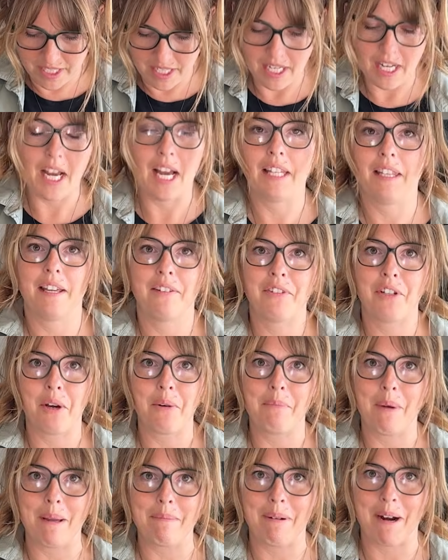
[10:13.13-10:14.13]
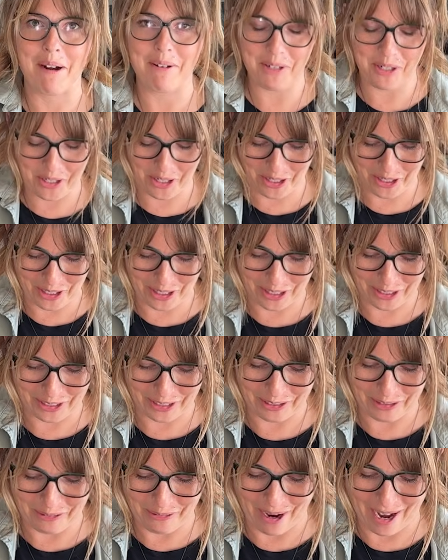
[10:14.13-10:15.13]
I left out my brown sugar a
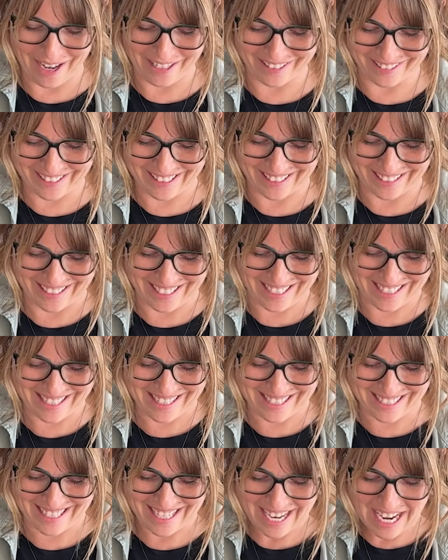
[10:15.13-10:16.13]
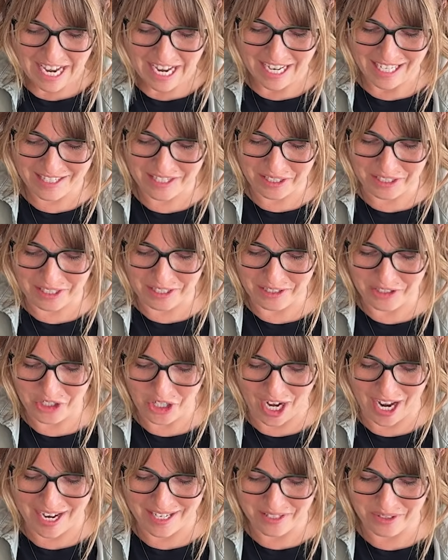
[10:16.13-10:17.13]
little while here, and it's a little
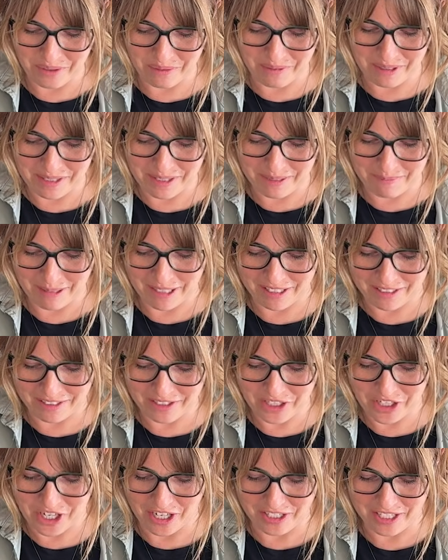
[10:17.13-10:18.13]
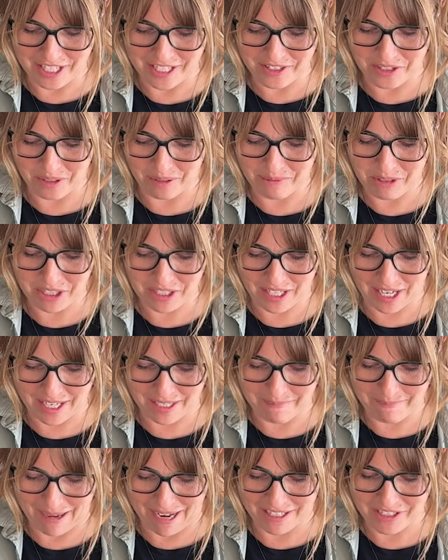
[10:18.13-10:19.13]
dry, so it wants to be a little chunky, so I'm just kind
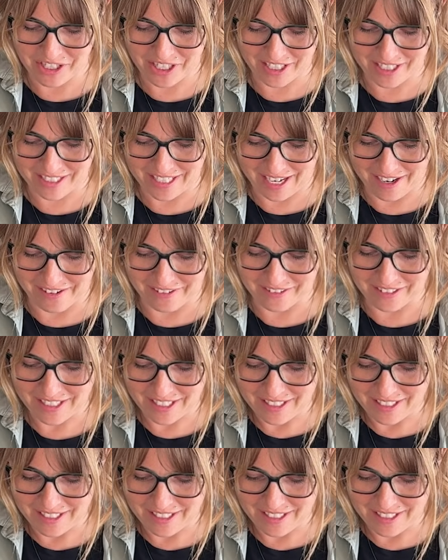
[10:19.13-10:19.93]
of mashing it down.